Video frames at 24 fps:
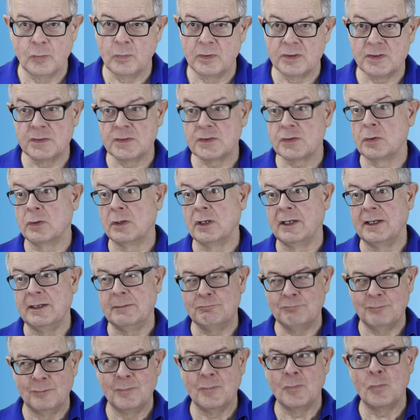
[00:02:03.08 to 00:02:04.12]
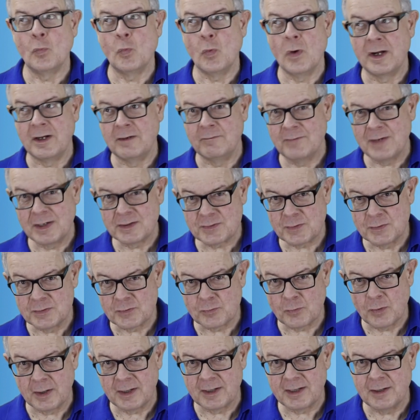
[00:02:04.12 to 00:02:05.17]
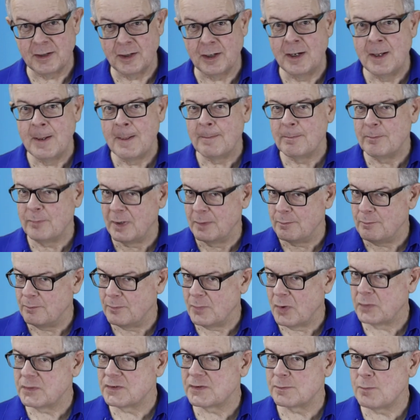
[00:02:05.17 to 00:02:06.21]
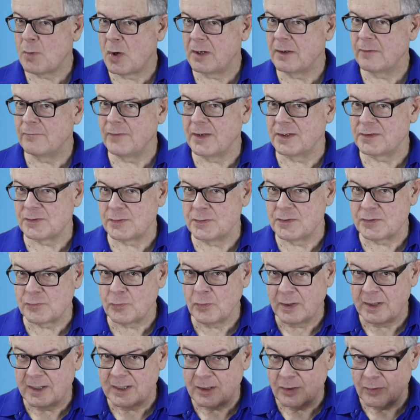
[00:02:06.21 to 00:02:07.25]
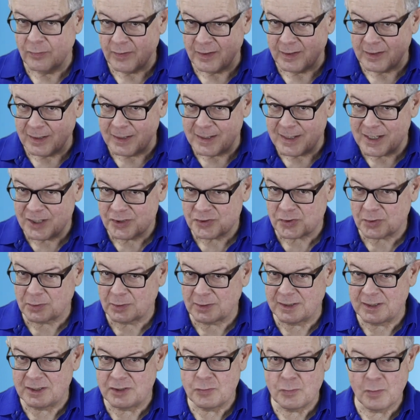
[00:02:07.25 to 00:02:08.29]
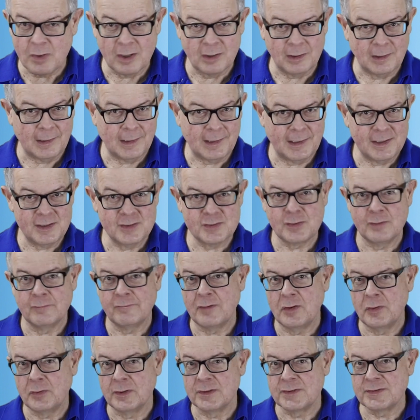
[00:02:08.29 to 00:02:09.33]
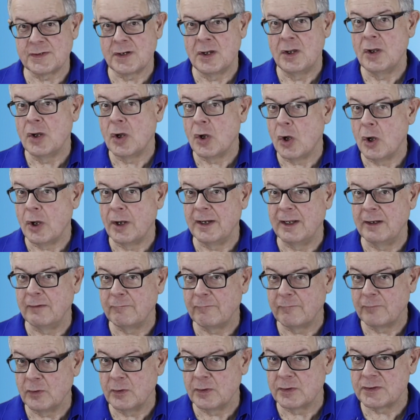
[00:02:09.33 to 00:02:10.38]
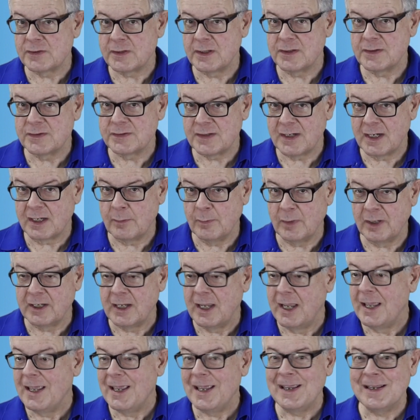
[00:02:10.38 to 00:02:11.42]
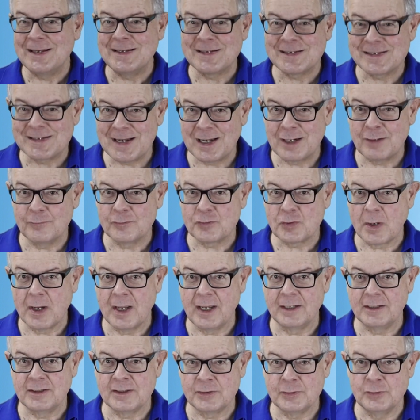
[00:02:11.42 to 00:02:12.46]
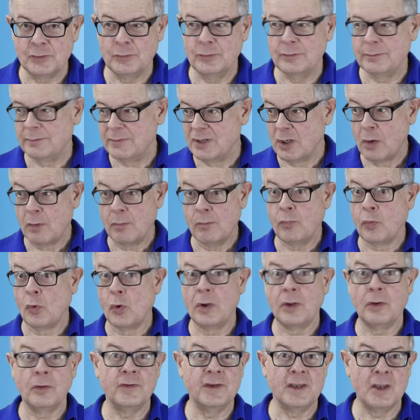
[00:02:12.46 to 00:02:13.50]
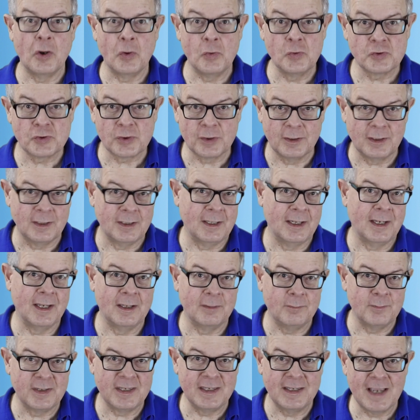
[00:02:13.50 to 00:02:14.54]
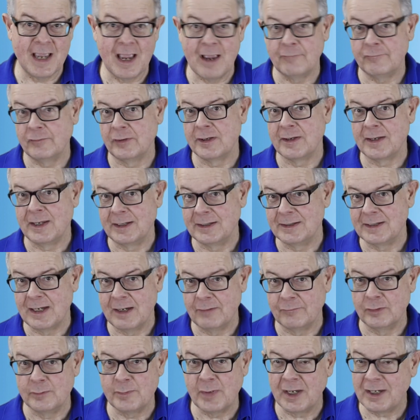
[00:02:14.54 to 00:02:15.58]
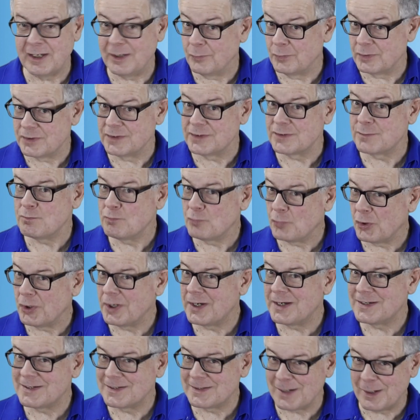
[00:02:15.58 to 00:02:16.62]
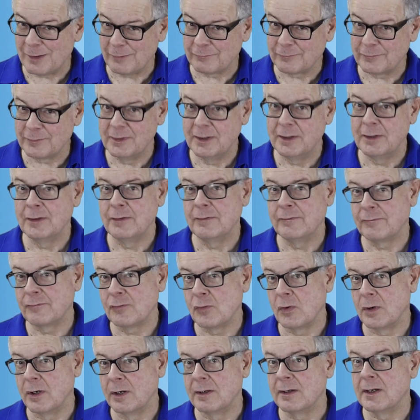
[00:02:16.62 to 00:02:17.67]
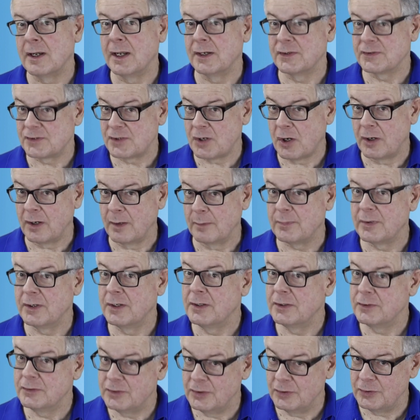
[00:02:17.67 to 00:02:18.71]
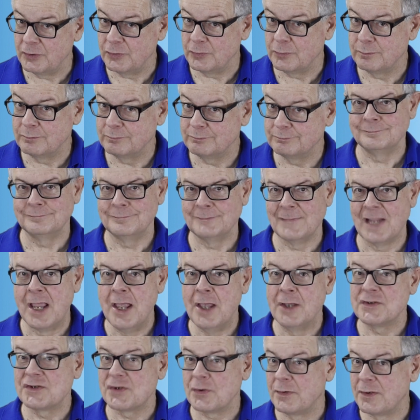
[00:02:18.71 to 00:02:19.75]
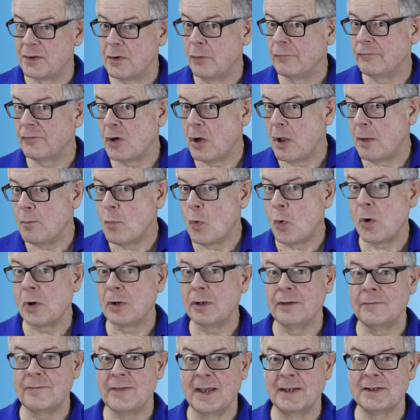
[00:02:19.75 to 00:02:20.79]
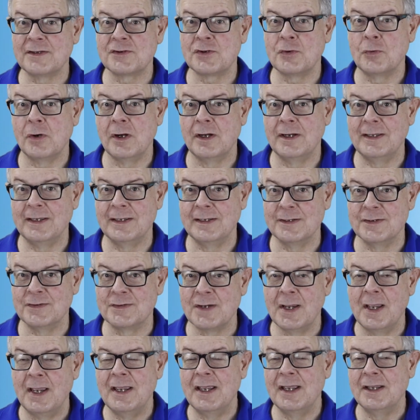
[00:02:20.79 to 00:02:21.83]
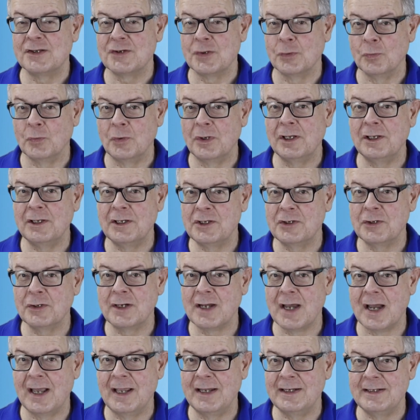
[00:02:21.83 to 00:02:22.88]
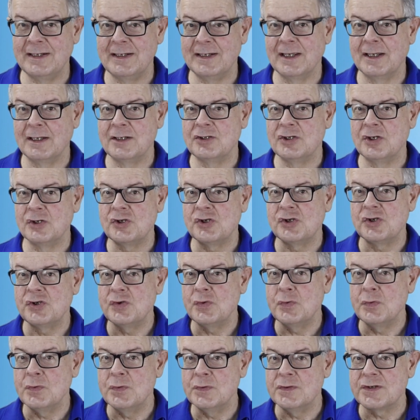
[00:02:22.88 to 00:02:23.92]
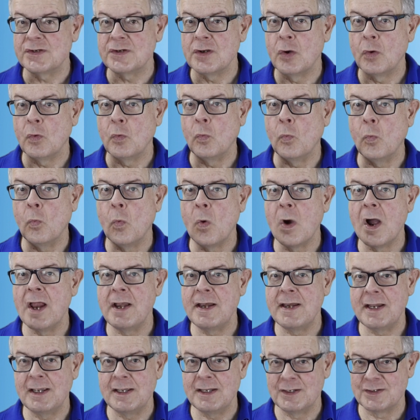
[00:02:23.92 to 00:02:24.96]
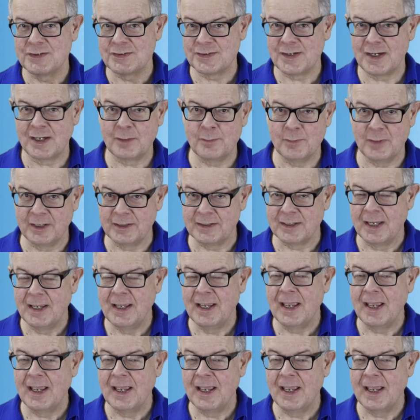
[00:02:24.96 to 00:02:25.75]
which is certainly what investors want to hear. But most smart investors want to hear that initially you are laser focused on a first segment instead of trying to boil the ocean and be everything to everybody, which is pretty tough for a startup to do. So the overall moral of that story is it's a really good idea to choose one segment